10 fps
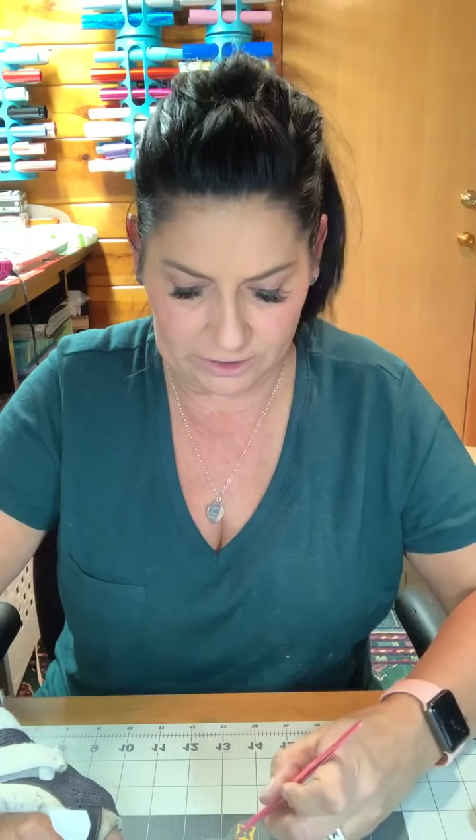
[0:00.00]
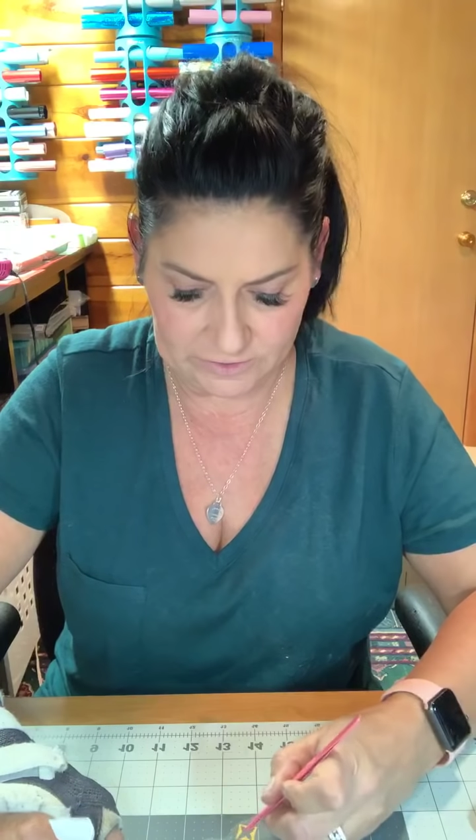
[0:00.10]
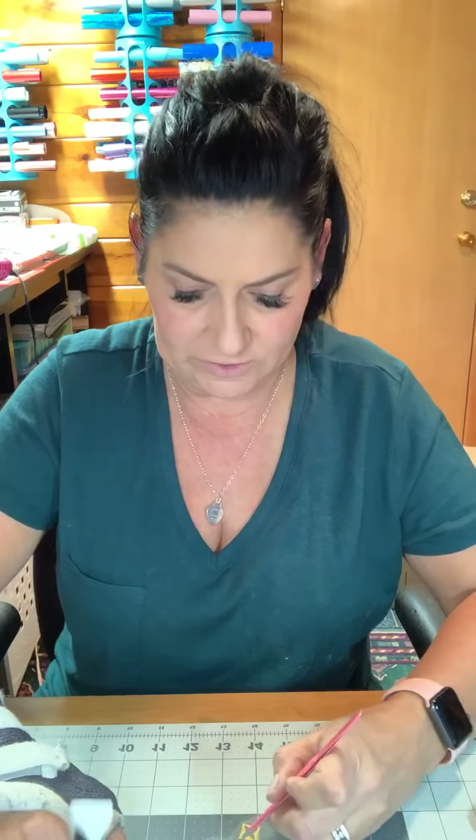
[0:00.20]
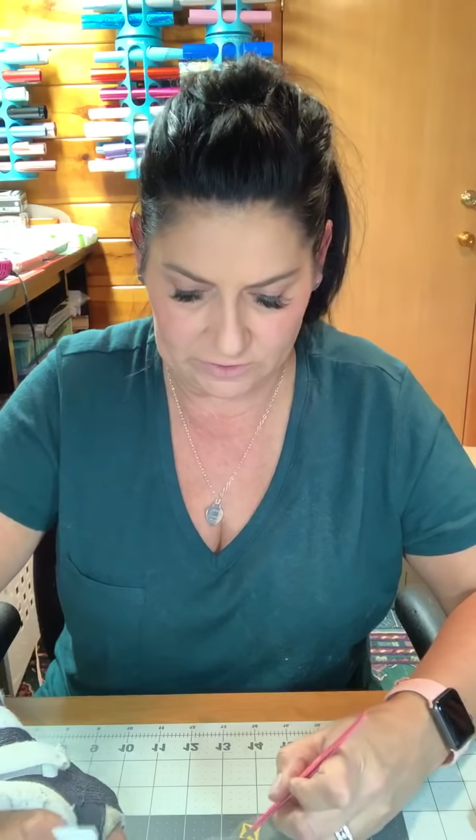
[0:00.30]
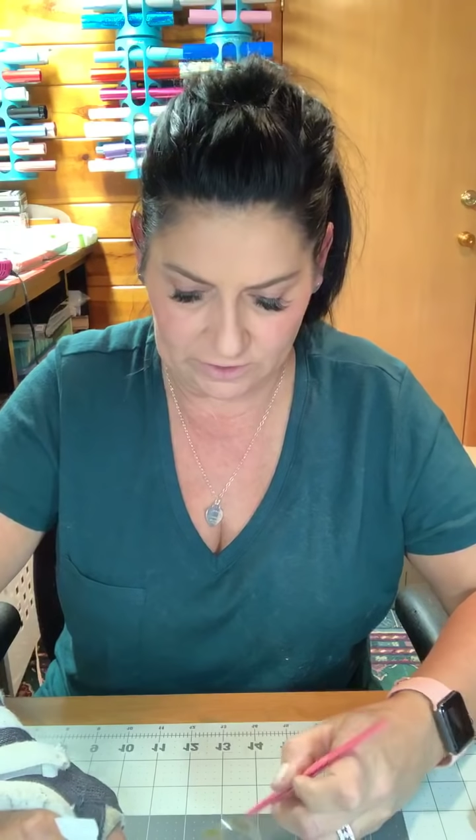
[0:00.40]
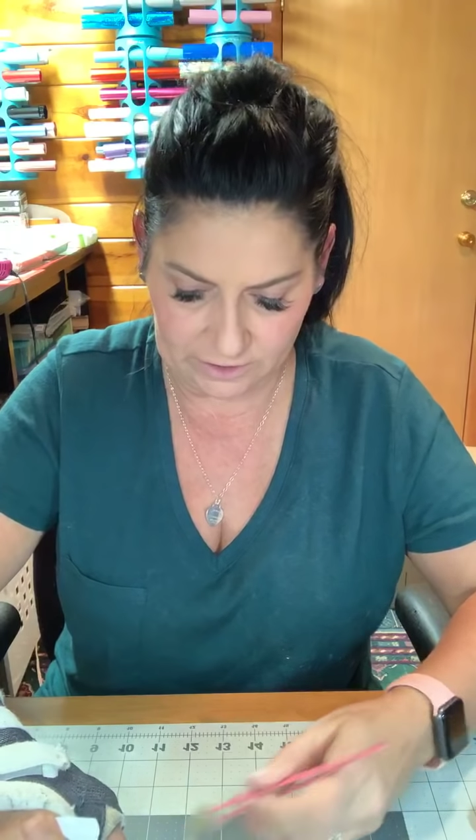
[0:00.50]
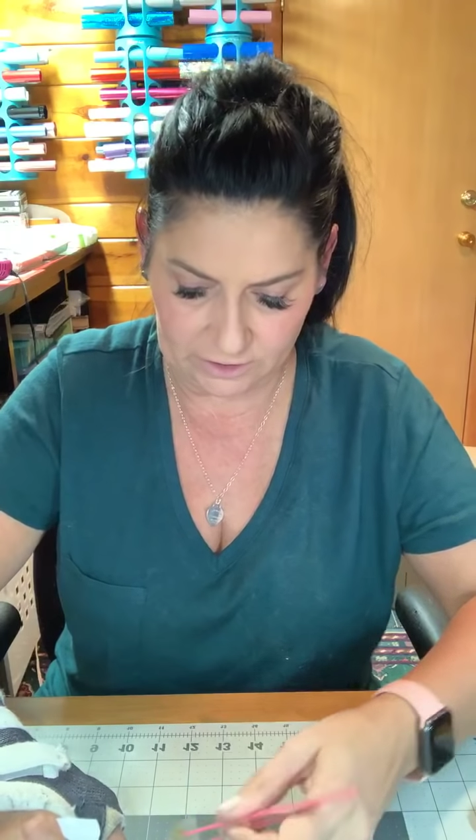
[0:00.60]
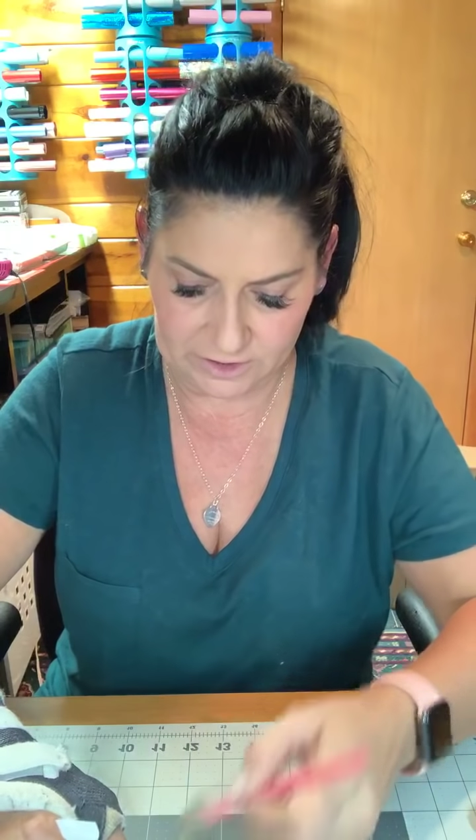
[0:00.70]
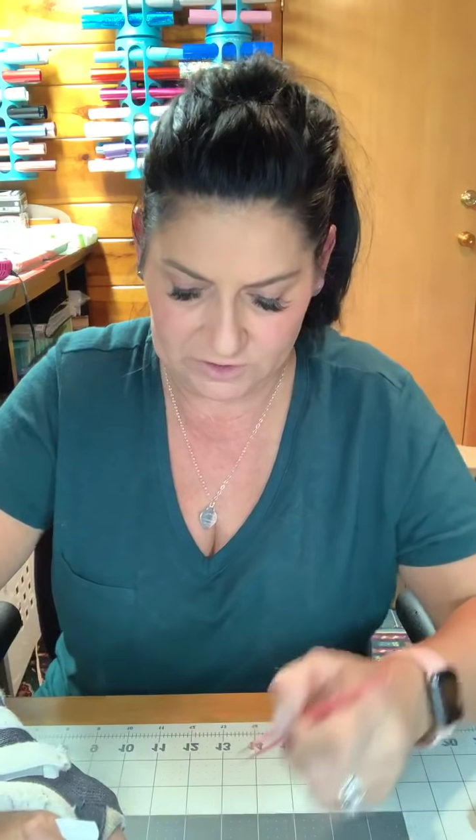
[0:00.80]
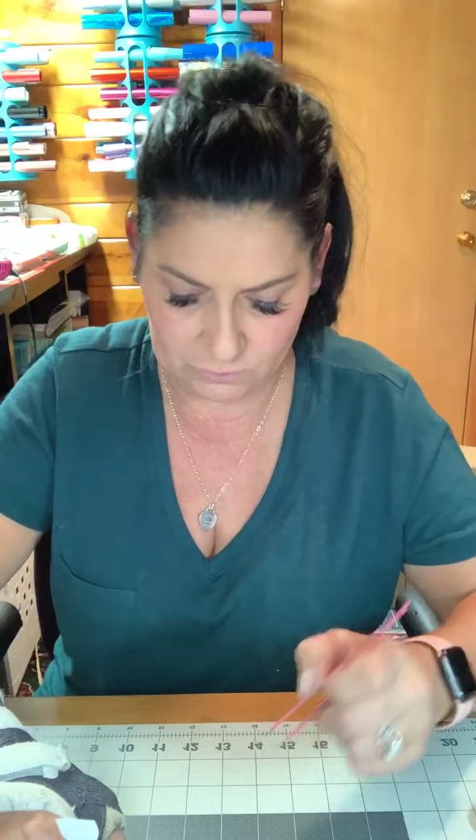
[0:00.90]
It's got
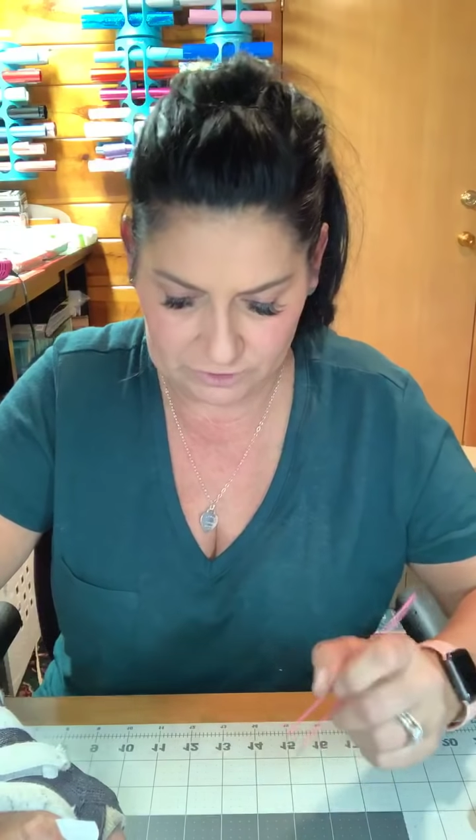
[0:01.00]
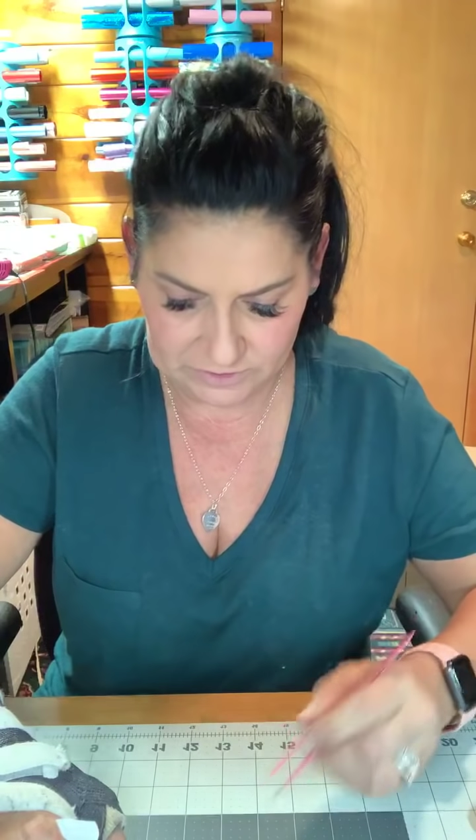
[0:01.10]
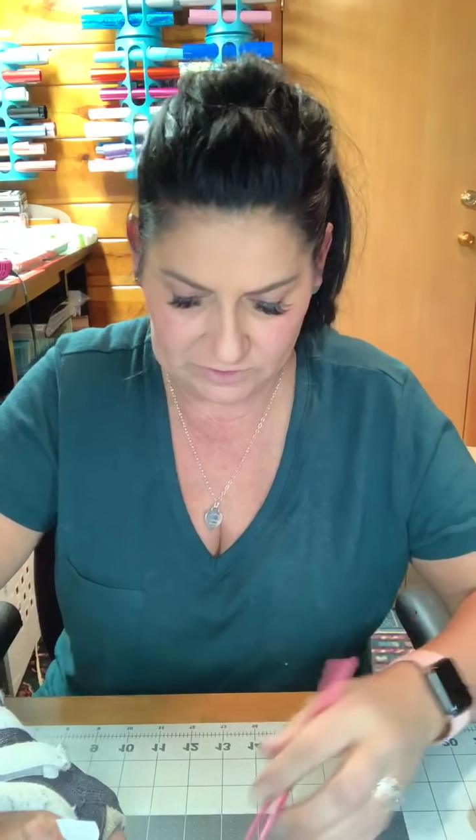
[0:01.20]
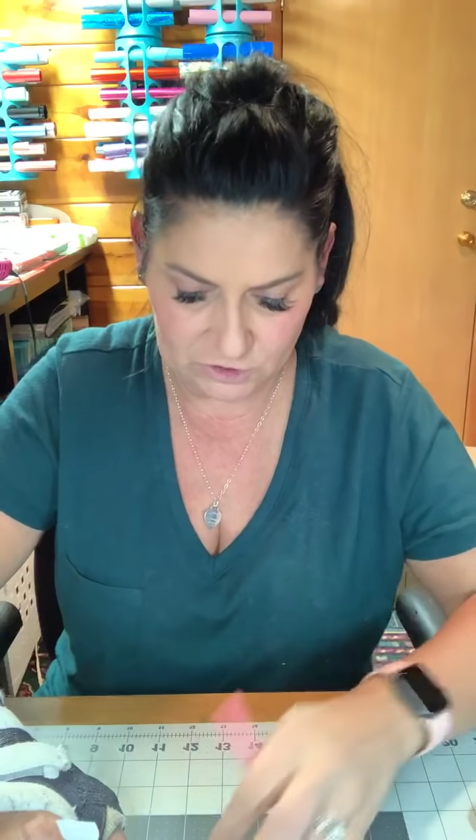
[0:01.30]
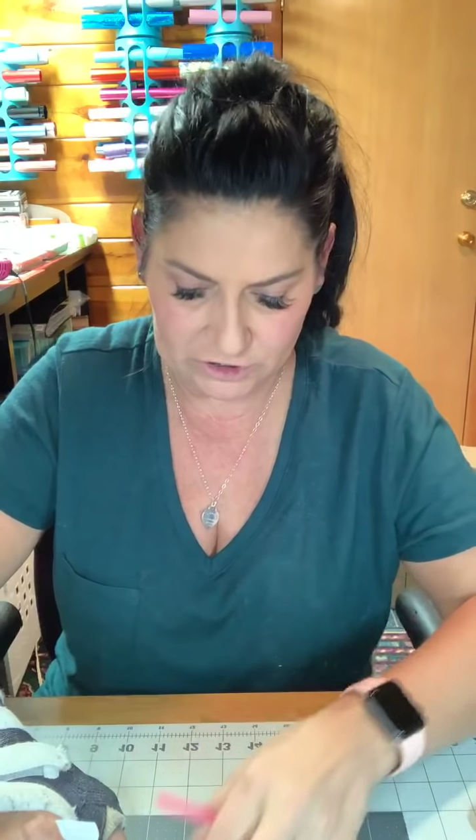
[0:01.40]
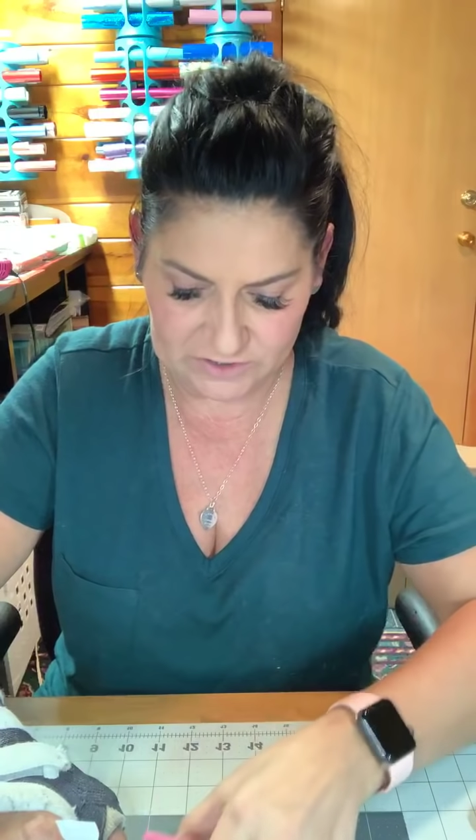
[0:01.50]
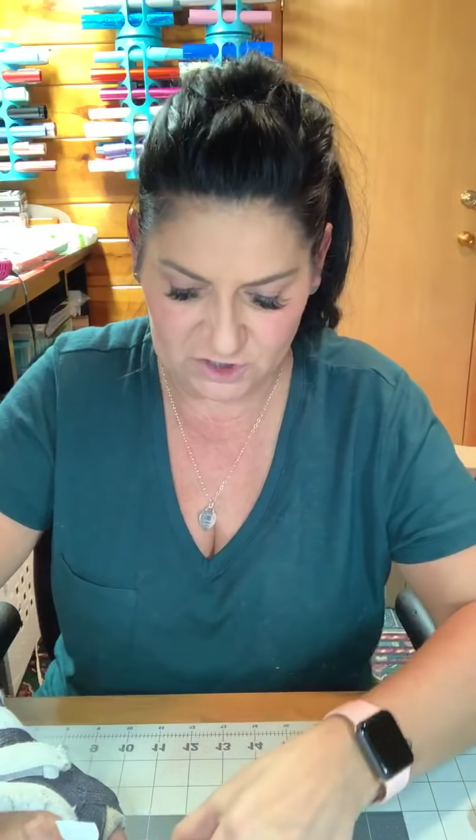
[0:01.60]
cuss words and just